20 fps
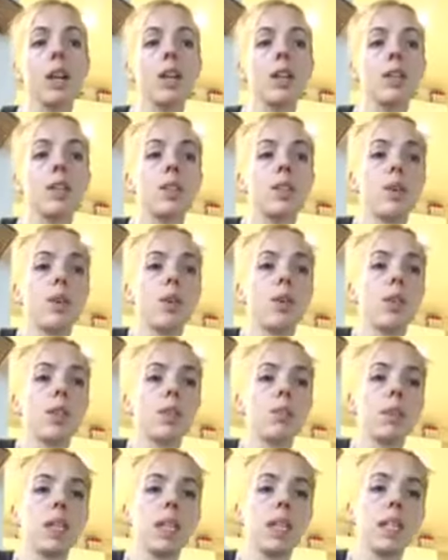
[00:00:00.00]
So,
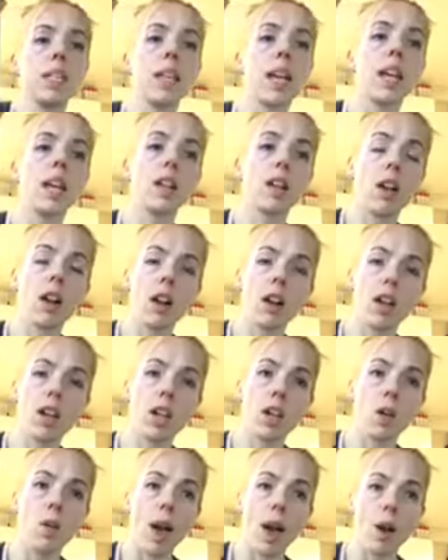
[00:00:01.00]
this means that your
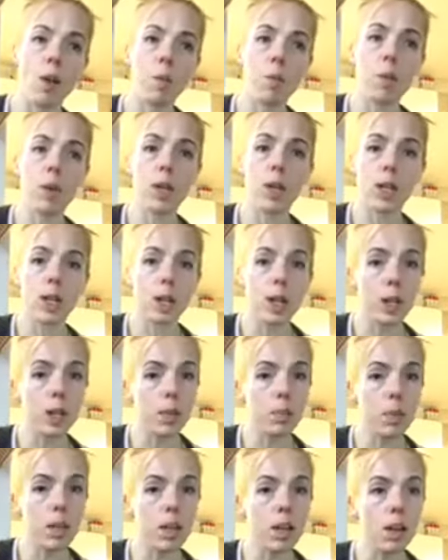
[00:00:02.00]
cardio output
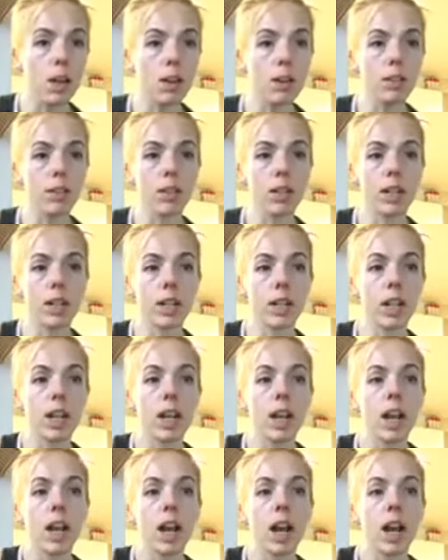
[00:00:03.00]
could be altered.
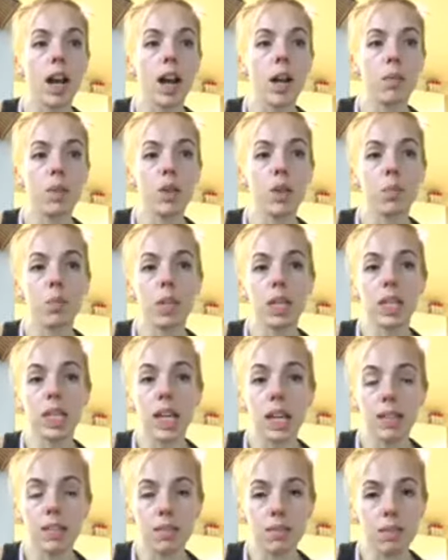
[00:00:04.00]
Um, you could be
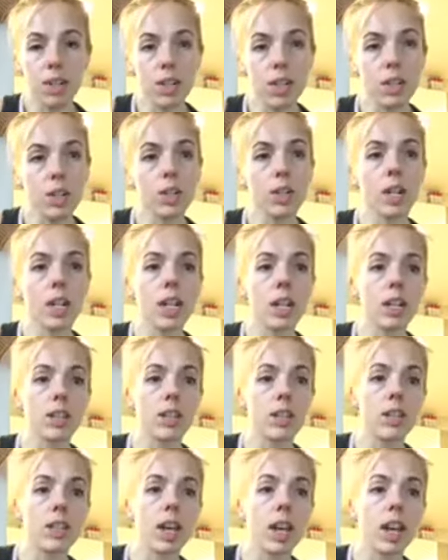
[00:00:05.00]
less efficient during
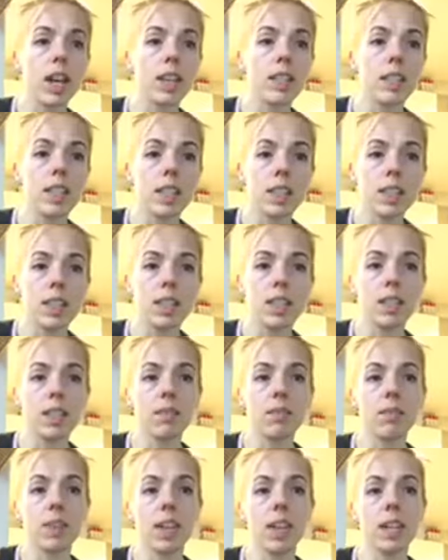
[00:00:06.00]
exercise, and this
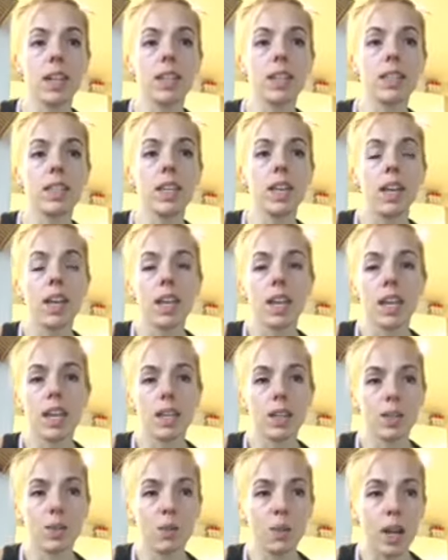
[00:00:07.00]
phase
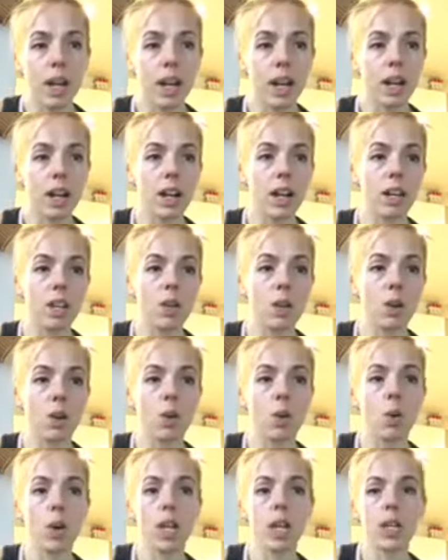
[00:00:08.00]
is where you're
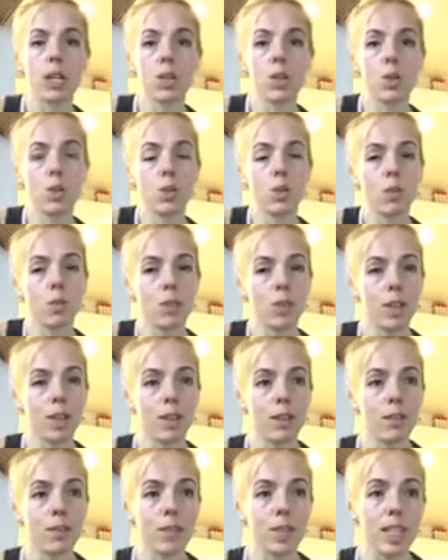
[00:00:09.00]
going to
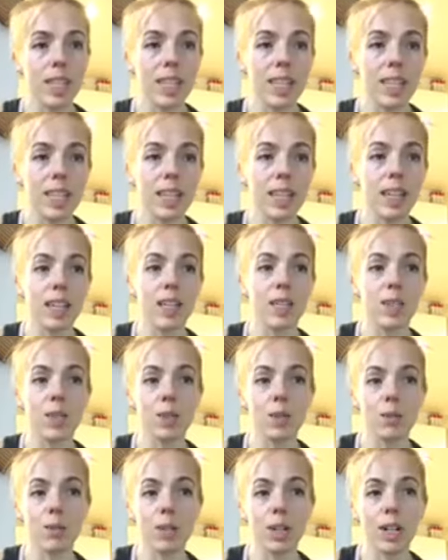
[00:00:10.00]
feel fatigue
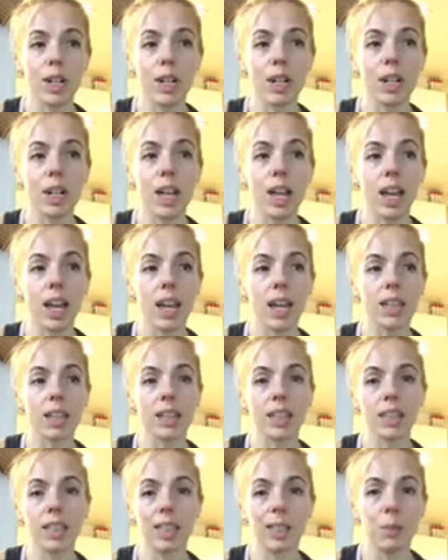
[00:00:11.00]
sooner and
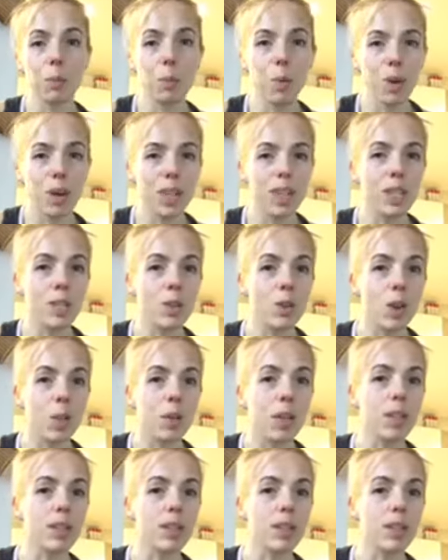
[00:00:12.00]
a little more than normal.